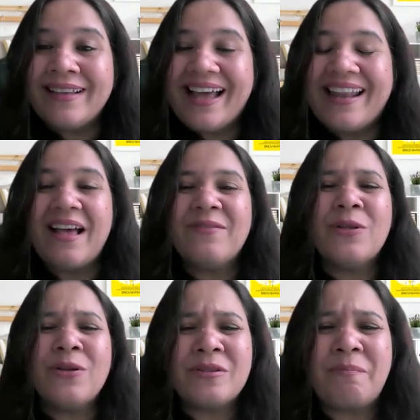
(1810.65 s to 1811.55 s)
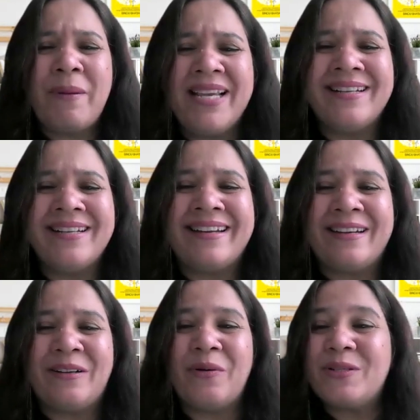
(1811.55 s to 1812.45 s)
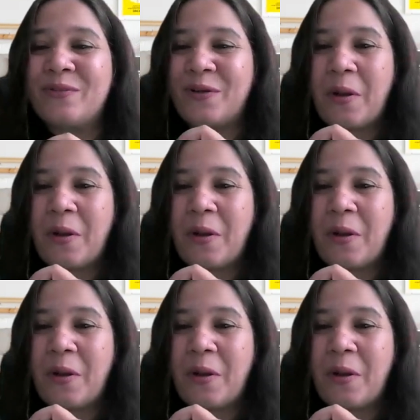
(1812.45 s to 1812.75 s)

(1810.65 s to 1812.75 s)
and have those special ringtones for